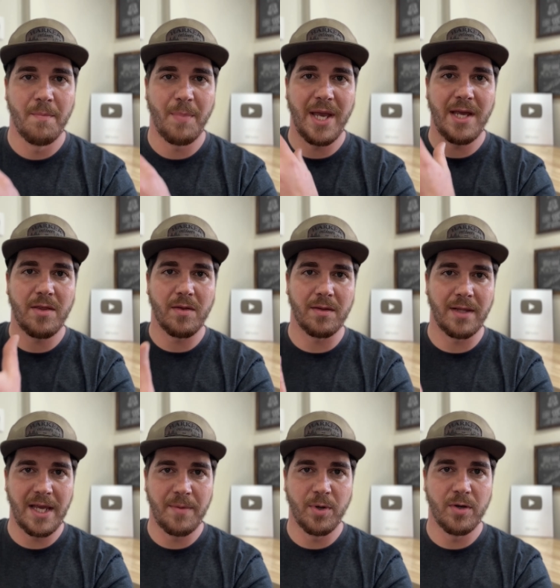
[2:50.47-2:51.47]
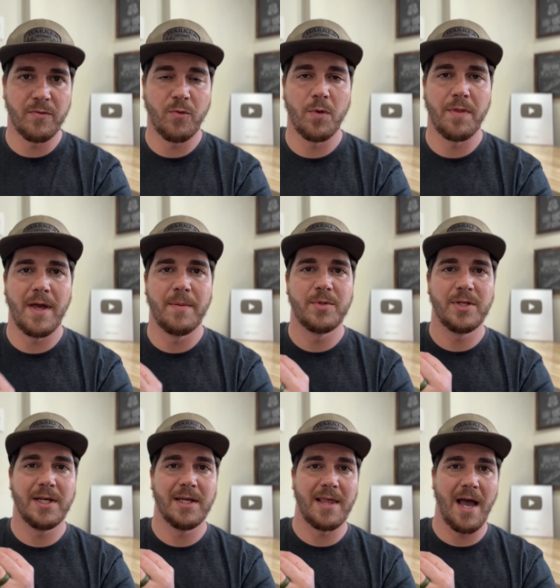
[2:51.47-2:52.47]
pay the labor for them to
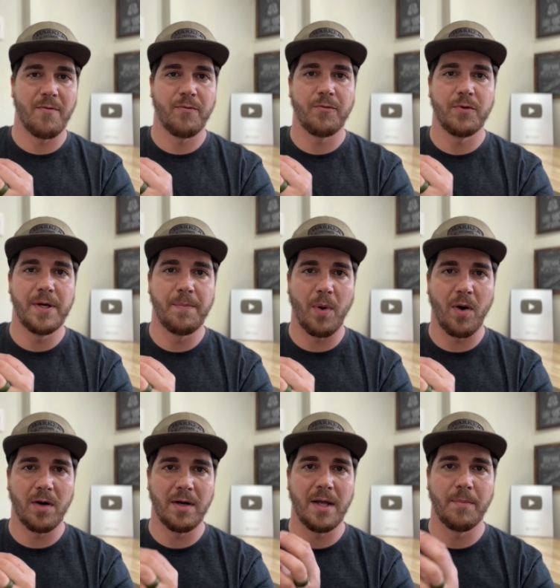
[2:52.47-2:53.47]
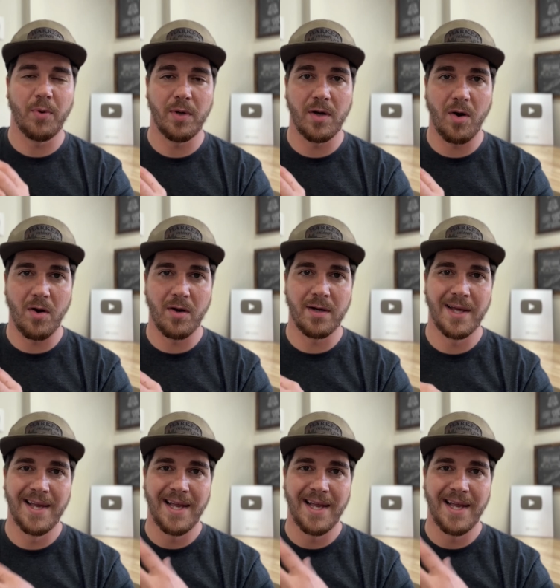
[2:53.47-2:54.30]
get that free part and put it on.